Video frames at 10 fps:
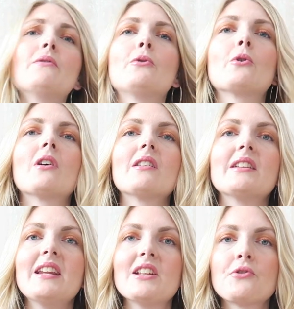if you are a
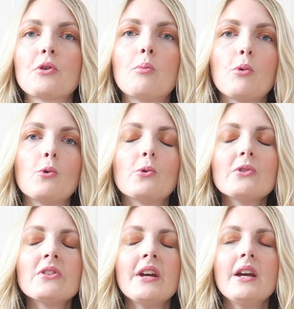natural
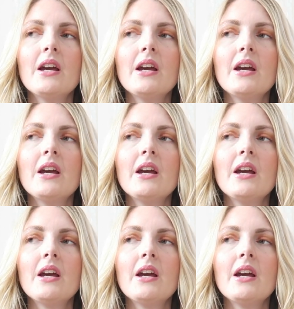blonde,